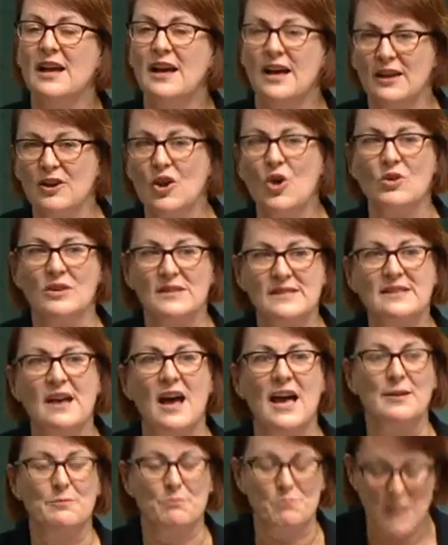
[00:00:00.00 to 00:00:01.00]

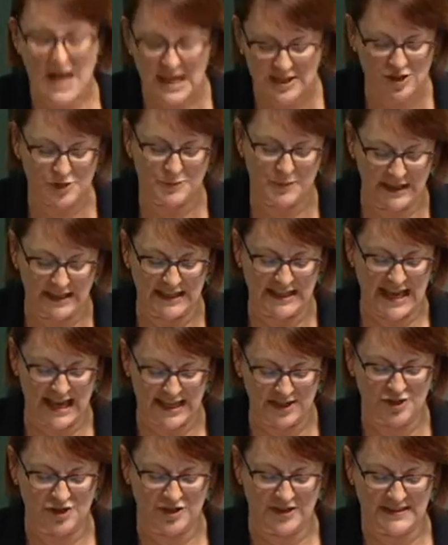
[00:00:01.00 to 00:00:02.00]
alongside much bigger
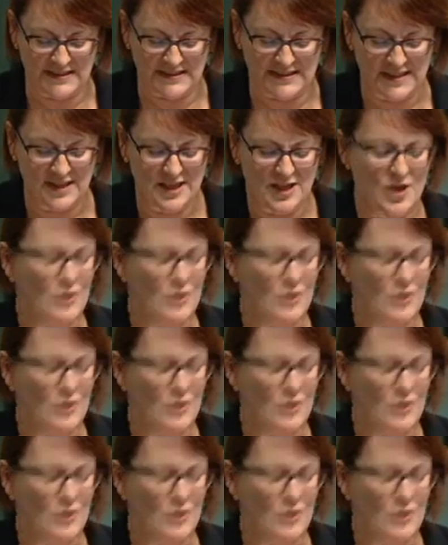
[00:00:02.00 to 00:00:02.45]
nations